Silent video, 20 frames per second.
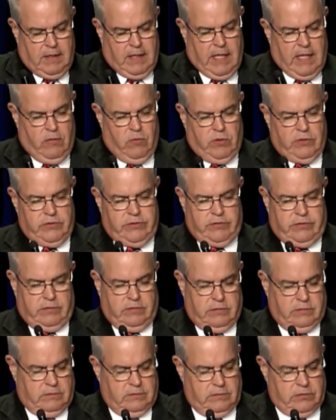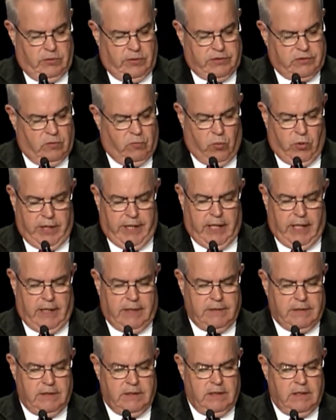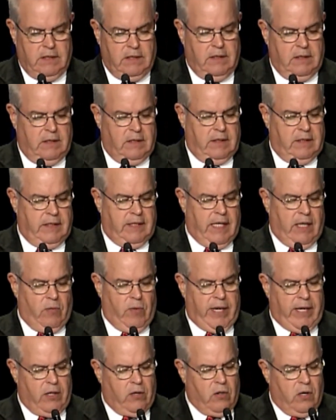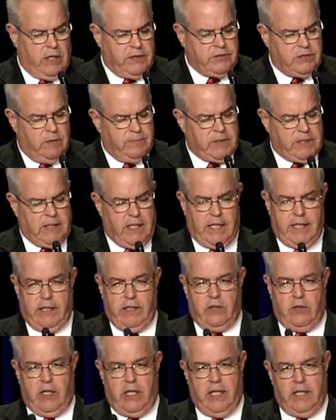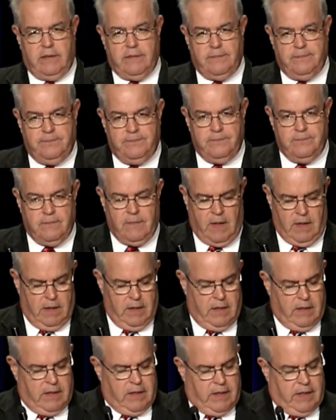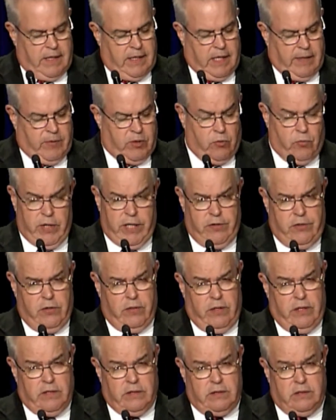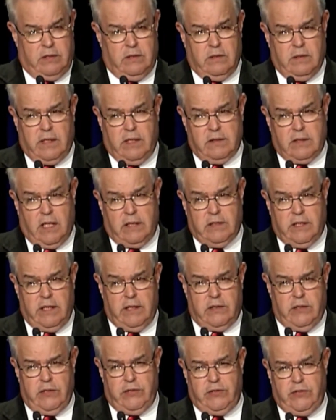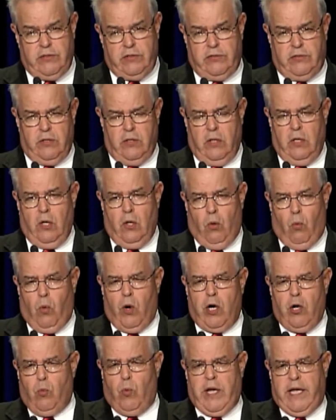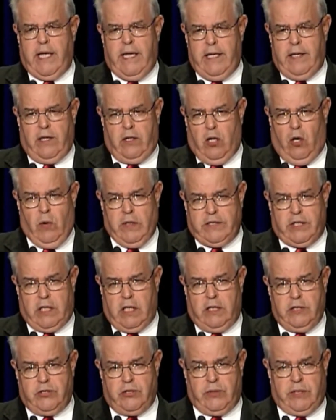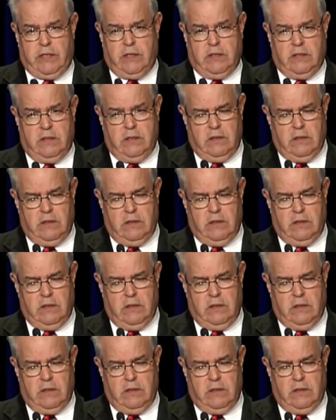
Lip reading: I was doing some reading, and I ran across something on the internet, and I'm going to read you this because I think this is where we need to go as a country.